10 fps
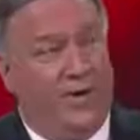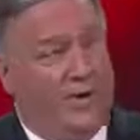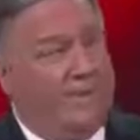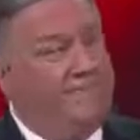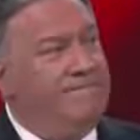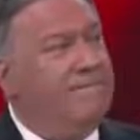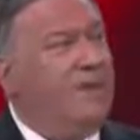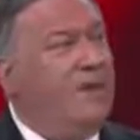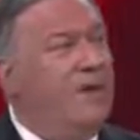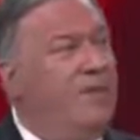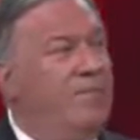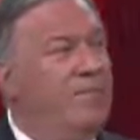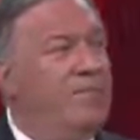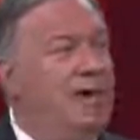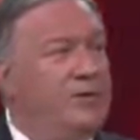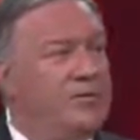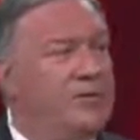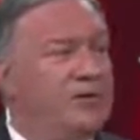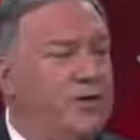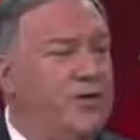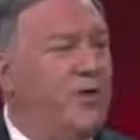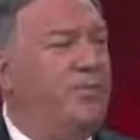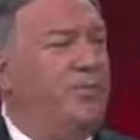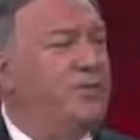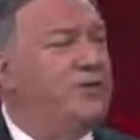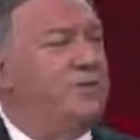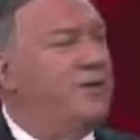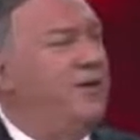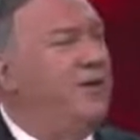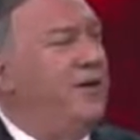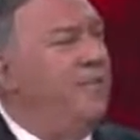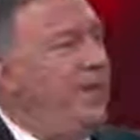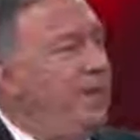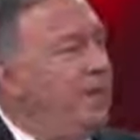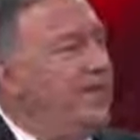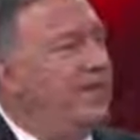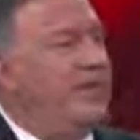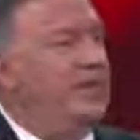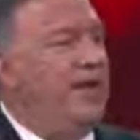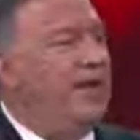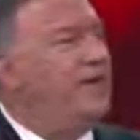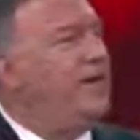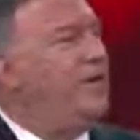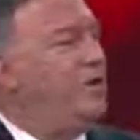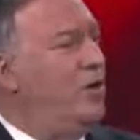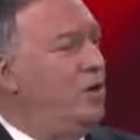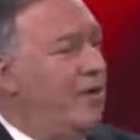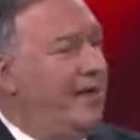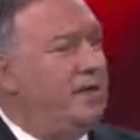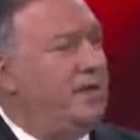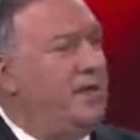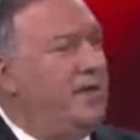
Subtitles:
We did it by also securing our borders, giving Americans the chance to make a good wage